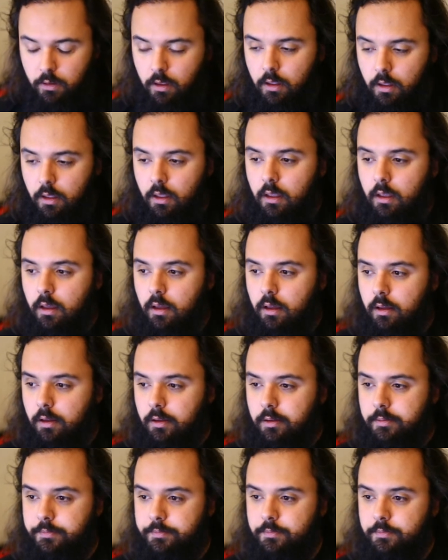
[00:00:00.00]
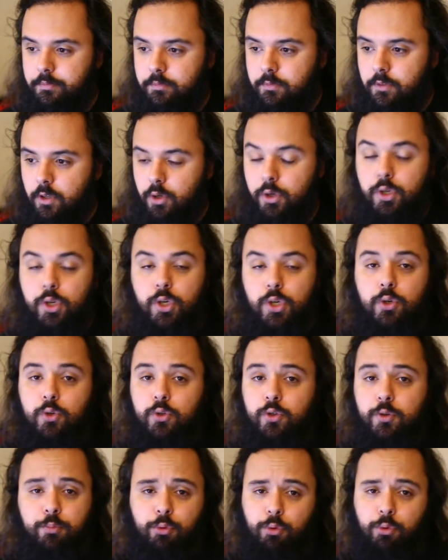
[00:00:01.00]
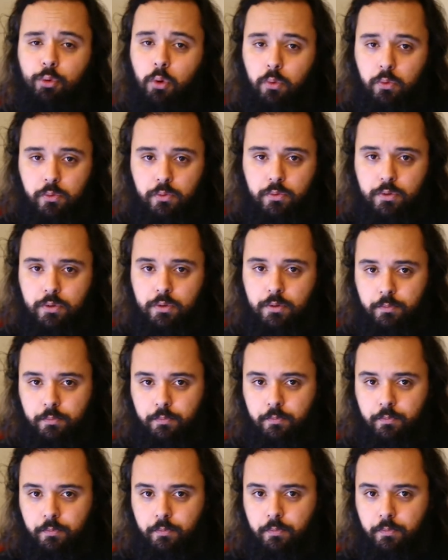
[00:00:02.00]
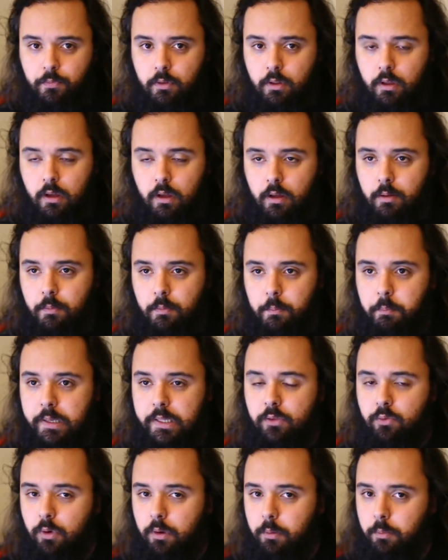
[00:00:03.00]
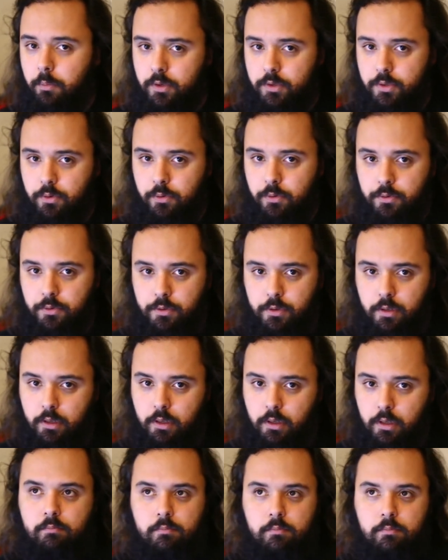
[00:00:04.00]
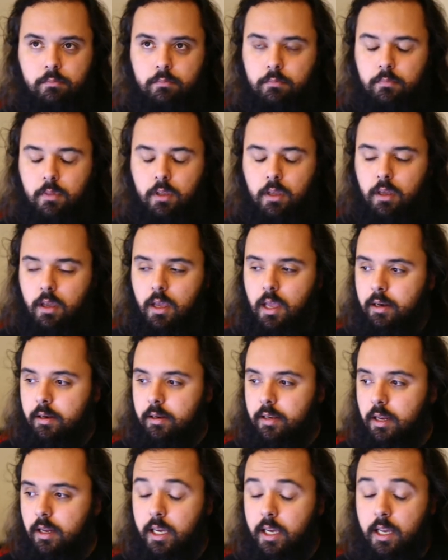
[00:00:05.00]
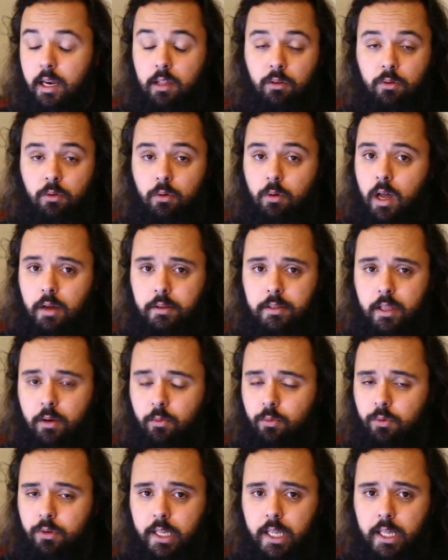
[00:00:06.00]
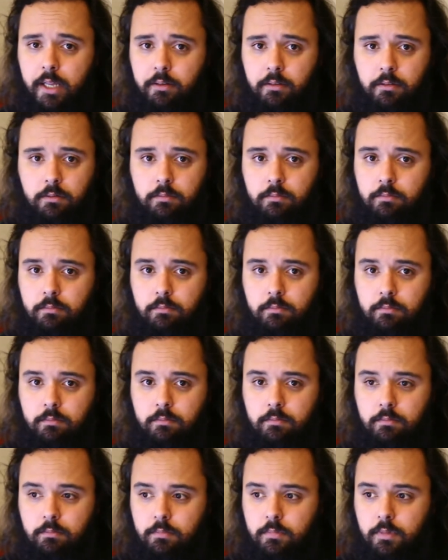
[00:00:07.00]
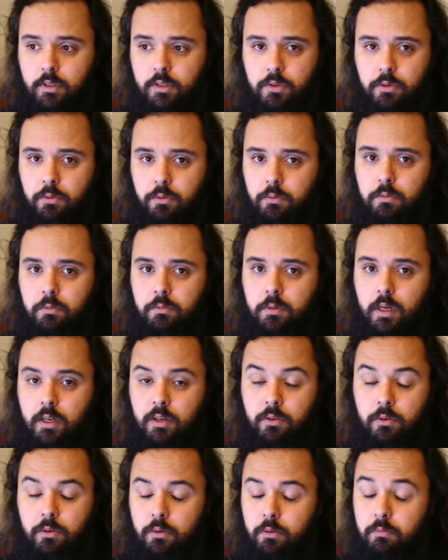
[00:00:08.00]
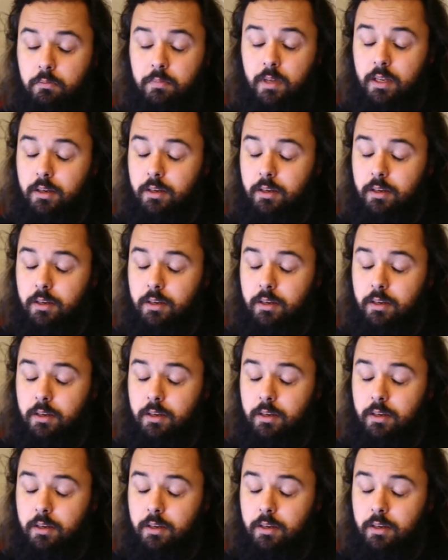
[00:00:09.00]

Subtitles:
a huge bruise between muscles. And then again, I don't know how that would heal at all. I don't know. I